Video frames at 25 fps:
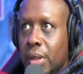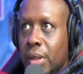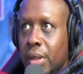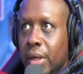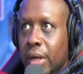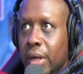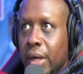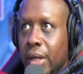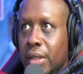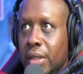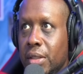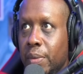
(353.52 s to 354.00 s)

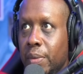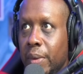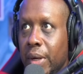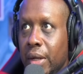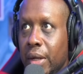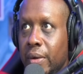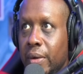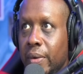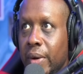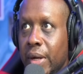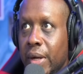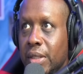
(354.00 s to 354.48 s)
It is
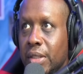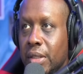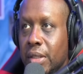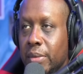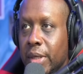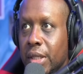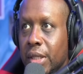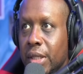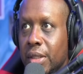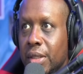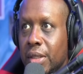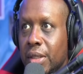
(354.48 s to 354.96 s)
really crazy,
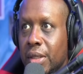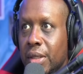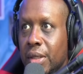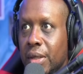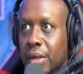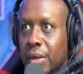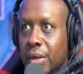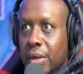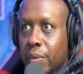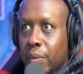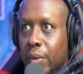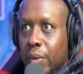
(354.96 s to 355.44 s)
man.
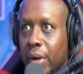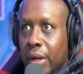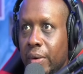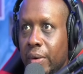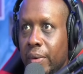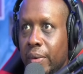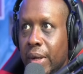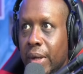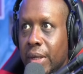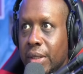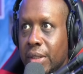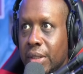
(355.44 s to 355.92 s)
Really
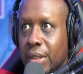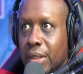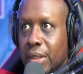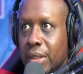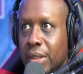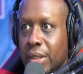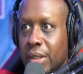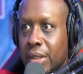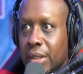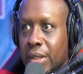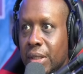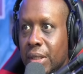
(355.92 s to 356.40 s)
crazy.
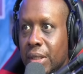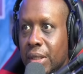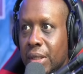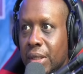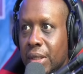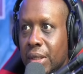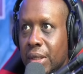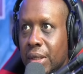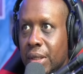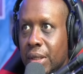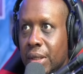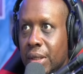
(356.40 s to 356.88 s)

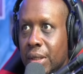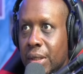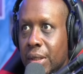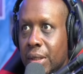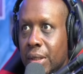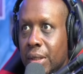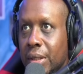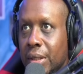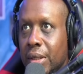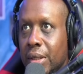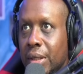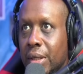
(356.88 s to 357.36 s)

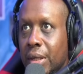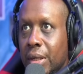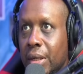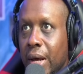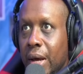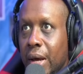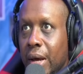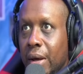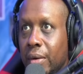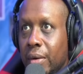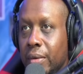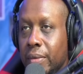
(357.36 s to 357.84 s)

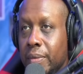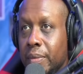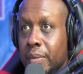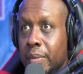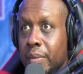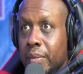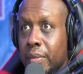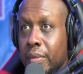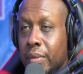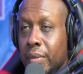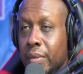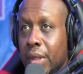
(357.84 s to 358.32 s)
Now,
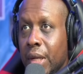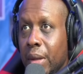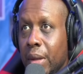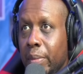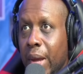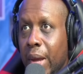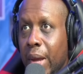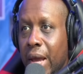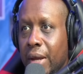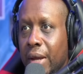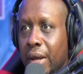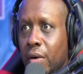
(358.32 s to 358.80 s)

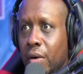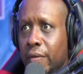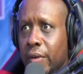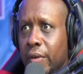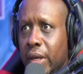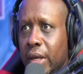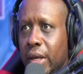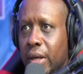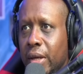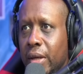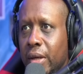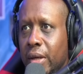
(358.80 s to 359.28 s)
back over
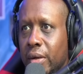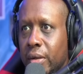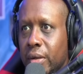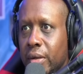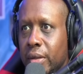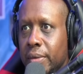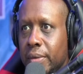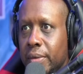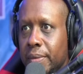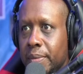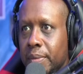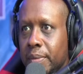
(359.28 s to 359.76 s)

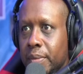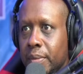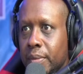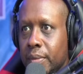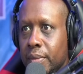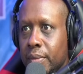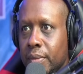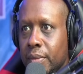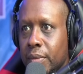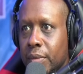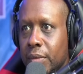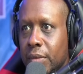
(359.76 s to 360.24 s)
here,
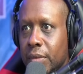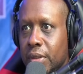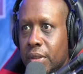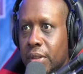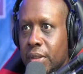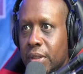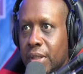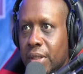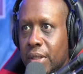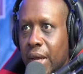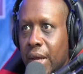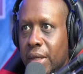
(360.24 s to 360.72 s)

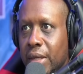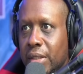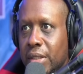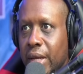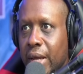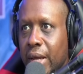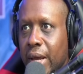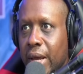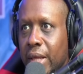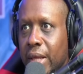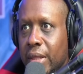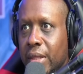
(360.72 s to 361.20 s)
since I actually
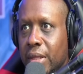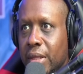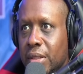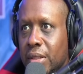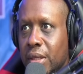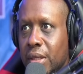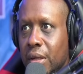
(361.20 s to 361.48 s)
had this